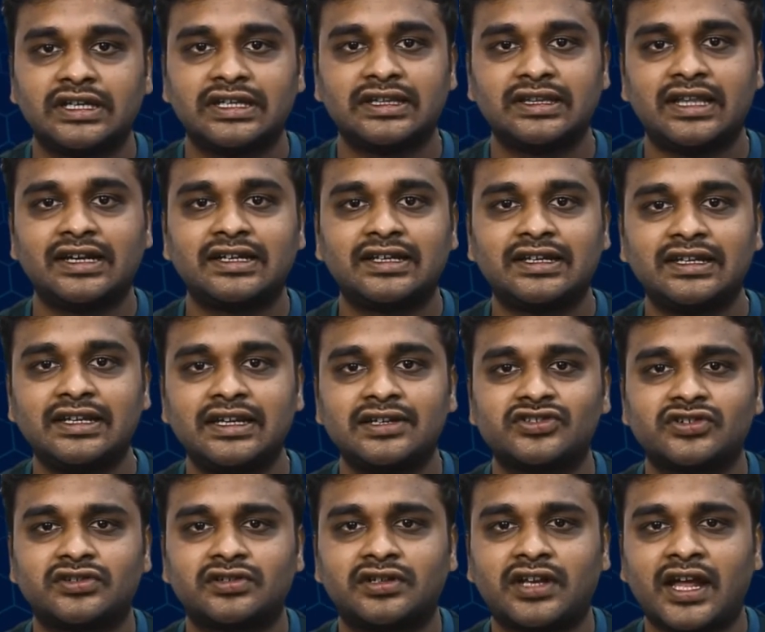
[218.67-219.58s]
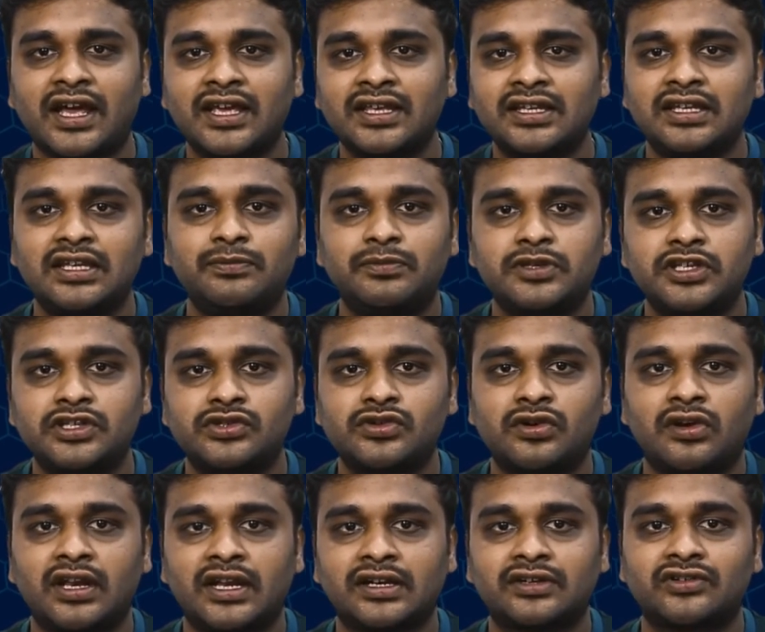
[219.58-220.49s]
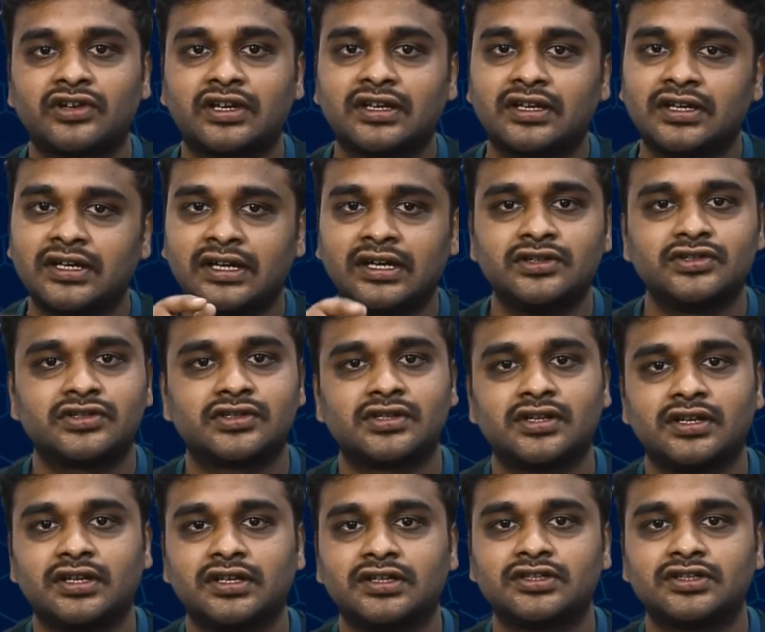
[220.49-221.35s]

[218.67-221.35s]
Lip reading: that creates a tiny piezoelectric currents.